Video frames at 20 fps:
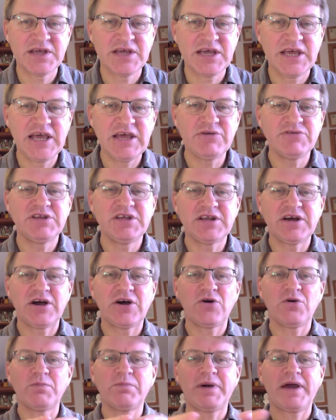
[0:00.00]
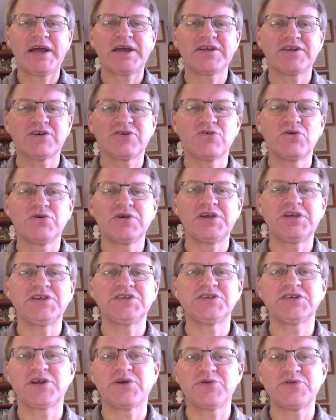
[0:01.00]
He would eat a whole packet of cookies,
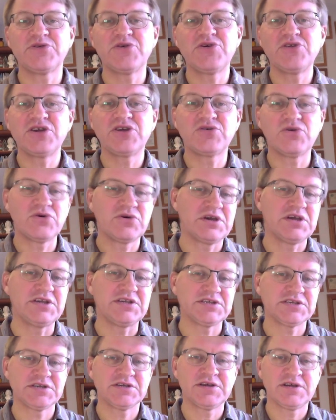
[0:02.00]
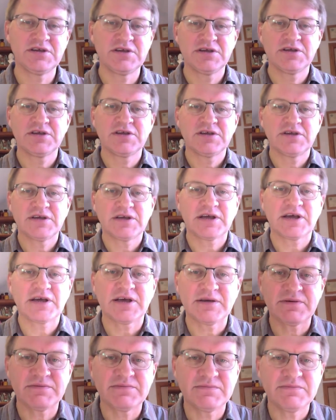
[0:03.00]
you know, thirty cookies,
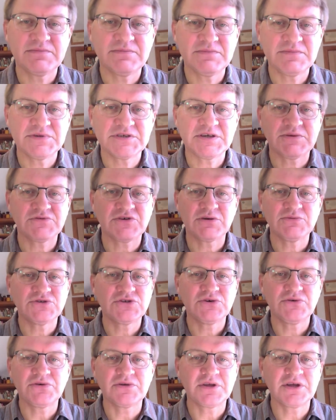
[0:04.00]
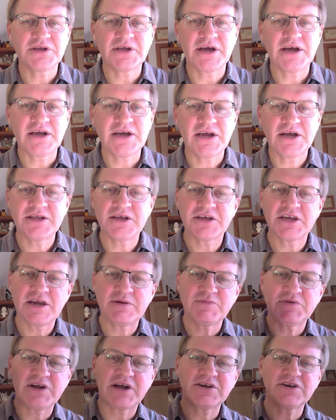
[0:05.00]
uh, sometimes during the day, and then keep
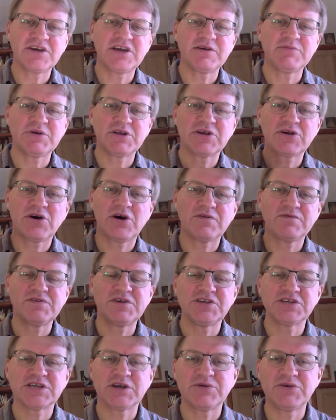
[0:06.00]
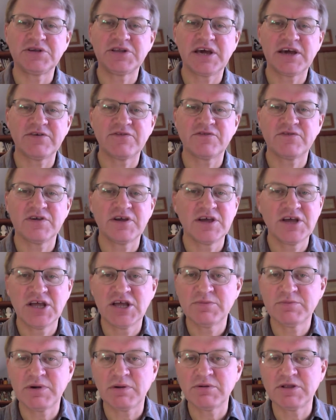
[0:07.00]
dunking him in coffee. So he'd have
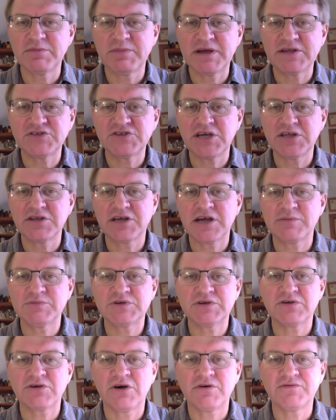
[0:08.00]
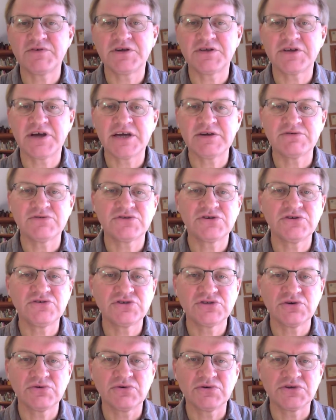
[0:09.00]
probably about ten cups of coffee a day with two
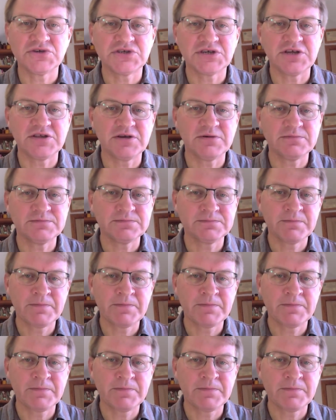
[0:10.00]
sugars in them,